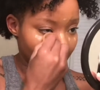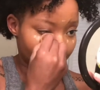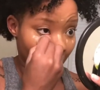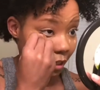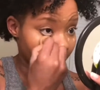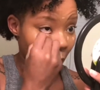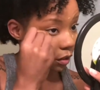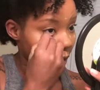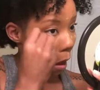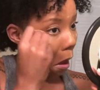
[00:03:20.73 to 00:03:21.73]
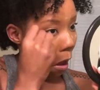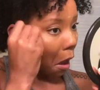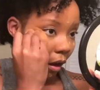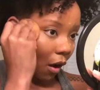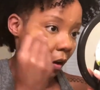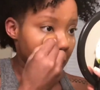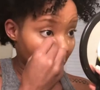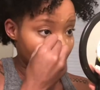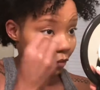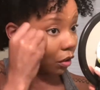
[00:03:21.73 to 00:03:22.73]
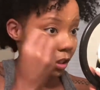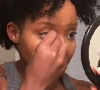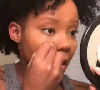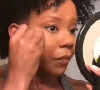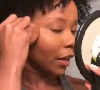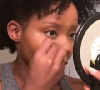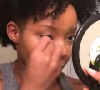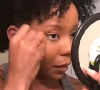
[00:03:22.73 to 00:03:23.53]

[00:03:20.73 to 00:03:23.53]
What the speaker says: Oh, sorry guys, my dog is outside and he's upset.